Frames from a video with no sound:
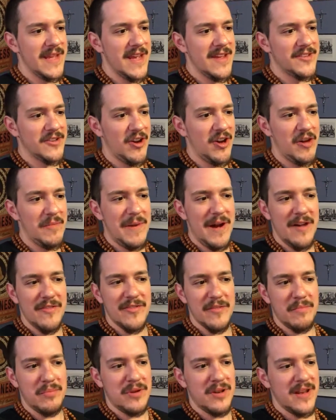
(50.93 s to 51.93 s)
it's all about
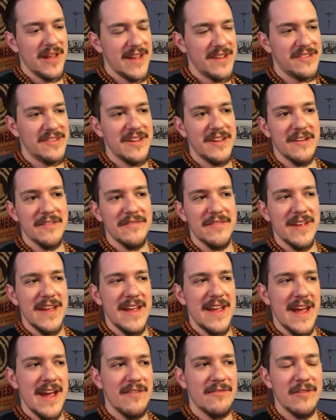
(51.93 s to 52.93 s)
the placing of
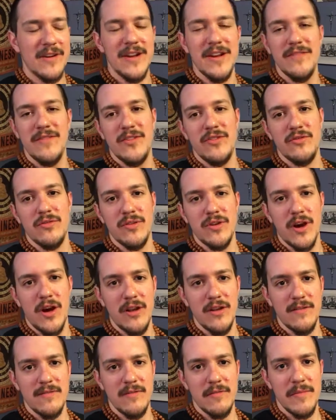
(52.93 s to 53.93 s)
every individual
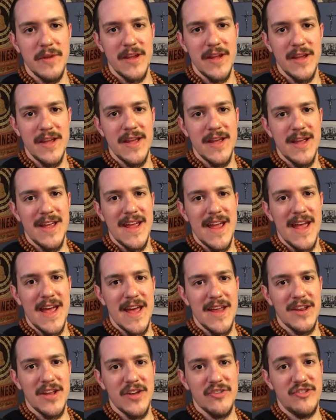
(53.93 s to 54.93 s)
color for me.
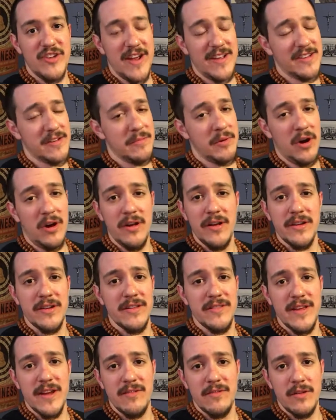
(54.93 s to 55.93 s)
And Jackson Pollock
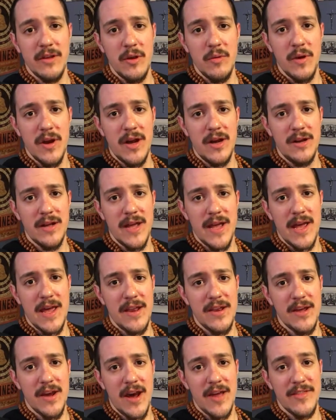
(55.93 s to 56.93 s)
did that really well,
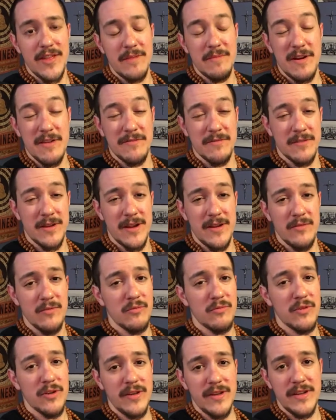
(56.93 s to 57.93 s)
and I think my
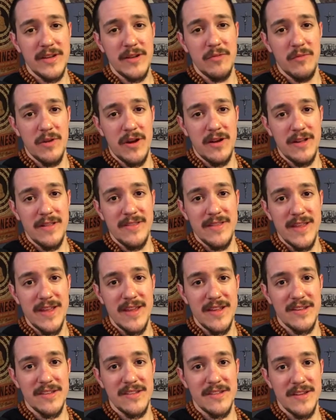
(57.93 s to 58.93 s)
friend really did well in
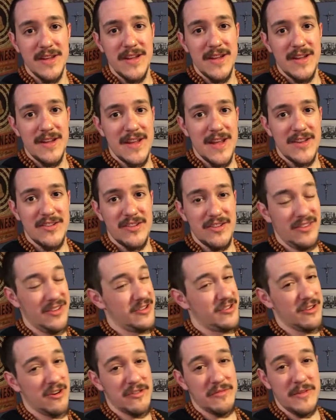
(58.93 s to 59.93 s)
this and she only
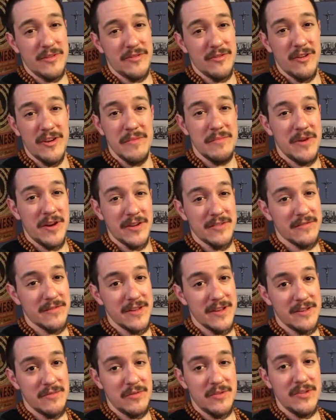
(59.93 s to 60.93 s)
charged me 30 bucks for
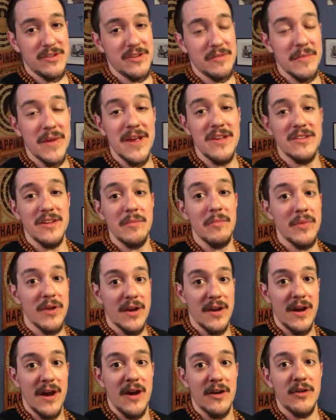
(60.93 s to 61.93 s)
this, which is amazing. But
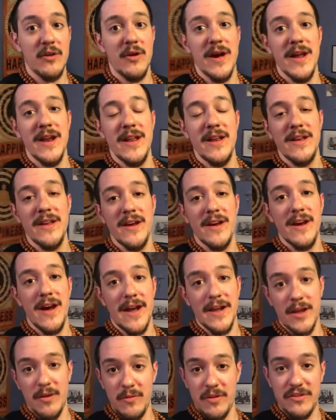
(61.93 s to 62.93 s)
uh, I'll go ahead and uh,
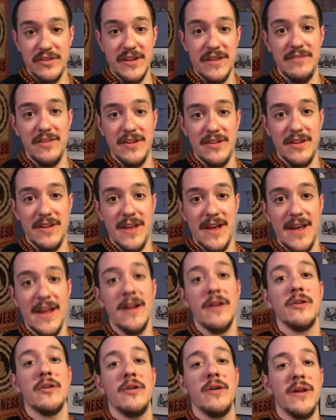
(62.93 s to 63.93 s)
I got received it today, and I'll go